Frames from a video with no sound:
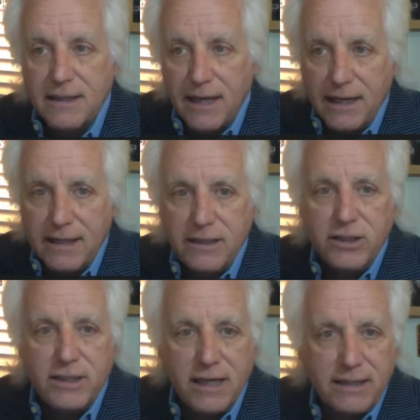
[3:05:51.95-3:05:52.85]
Then you
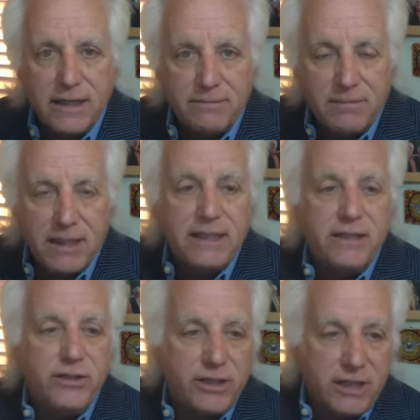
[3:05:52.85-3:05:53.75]
take that money
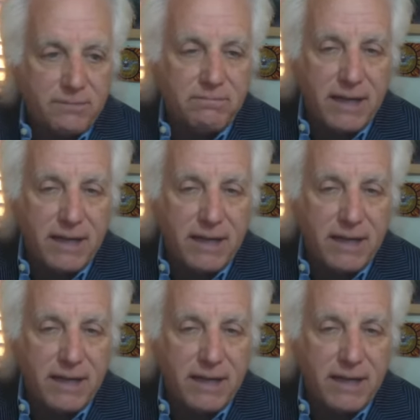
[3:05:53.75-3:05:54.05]
and you come